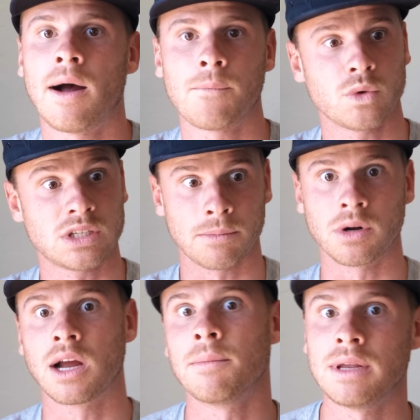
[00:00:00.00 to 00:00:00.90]
with someone
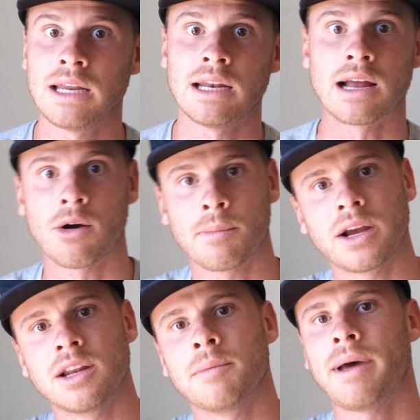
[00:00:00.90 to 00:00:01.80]
coming in. How am I
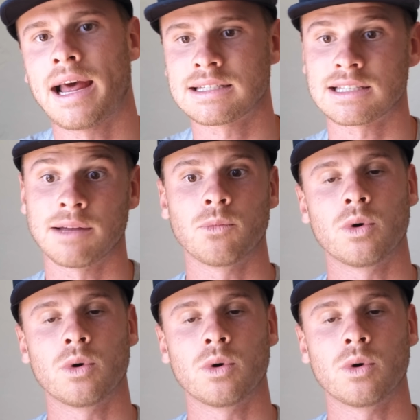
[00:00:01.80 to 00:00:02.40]
going to pass them?